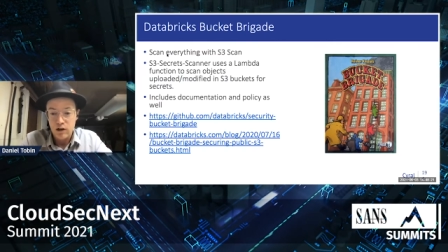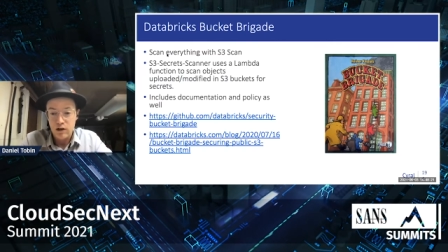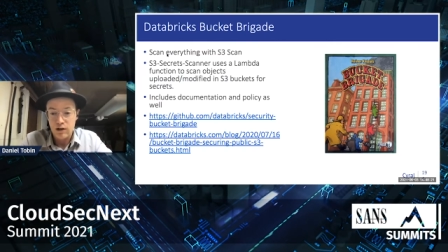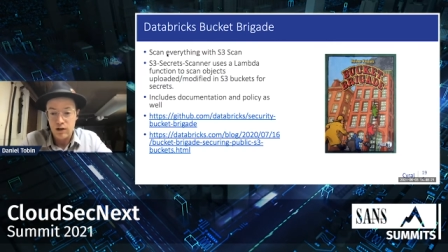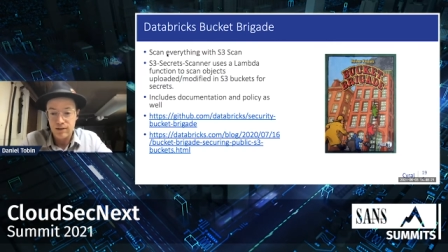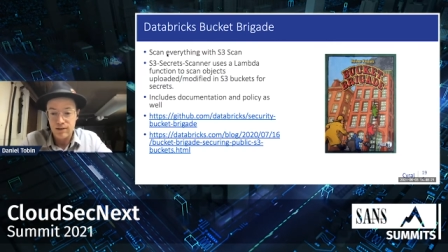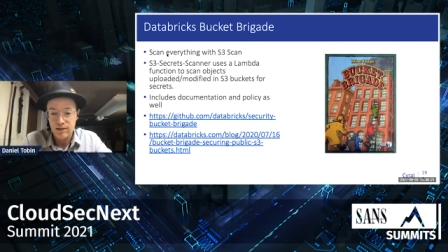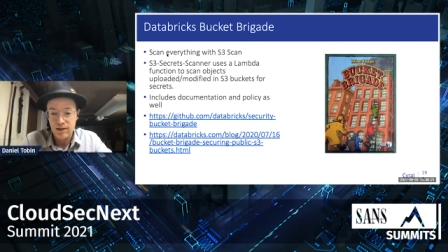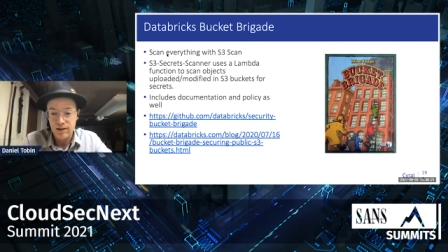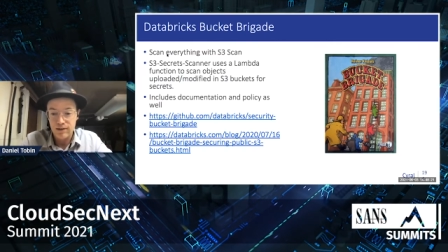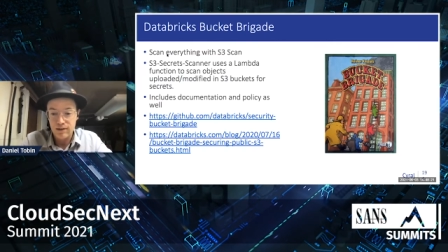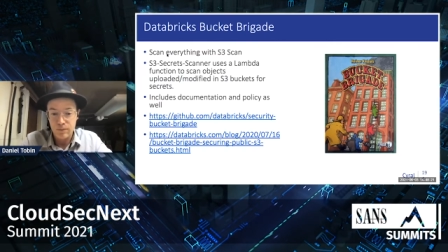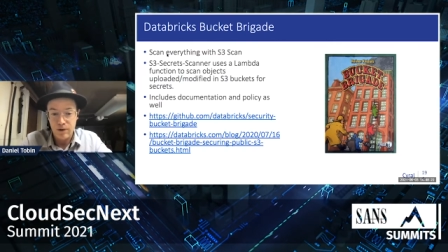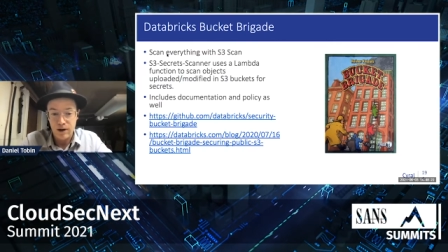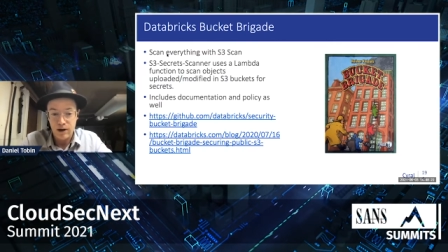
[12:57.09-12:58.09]
It
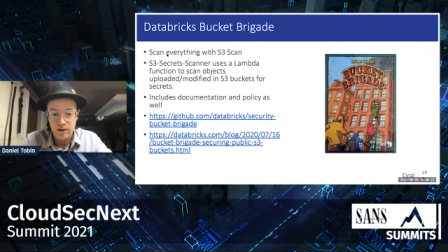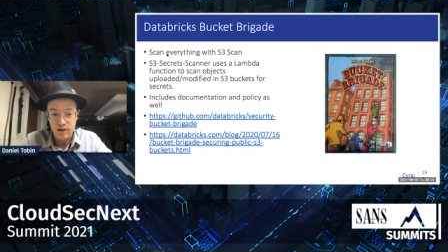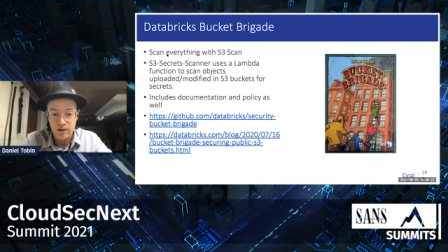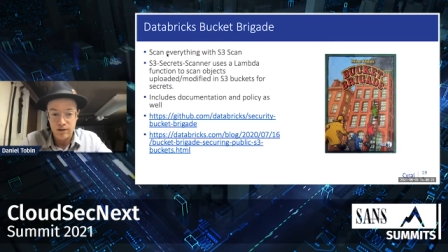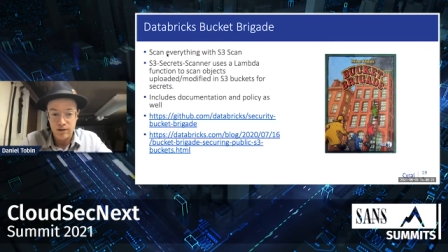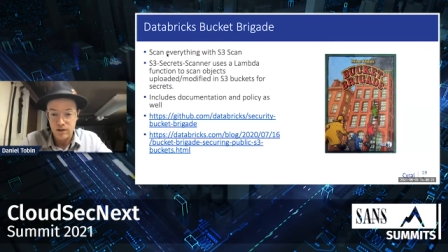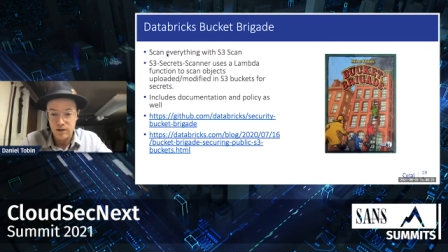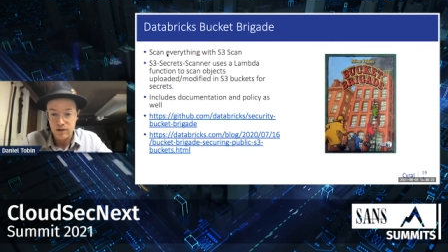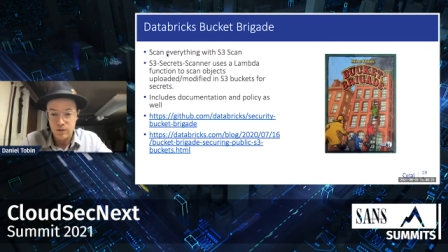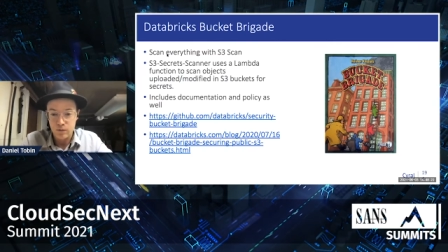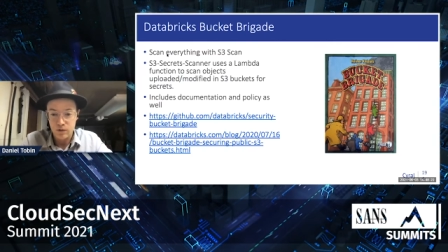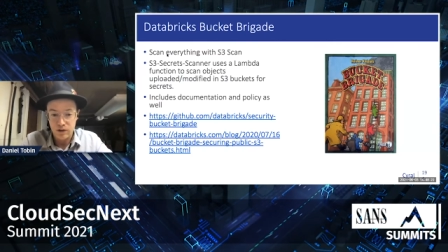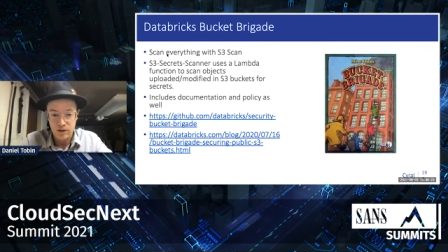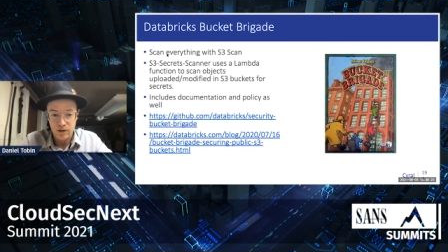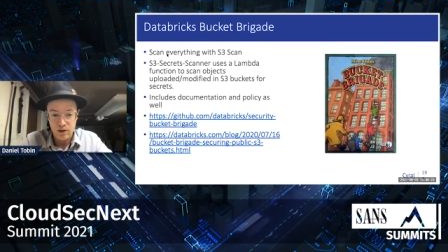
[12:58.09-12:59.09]
extends the policies with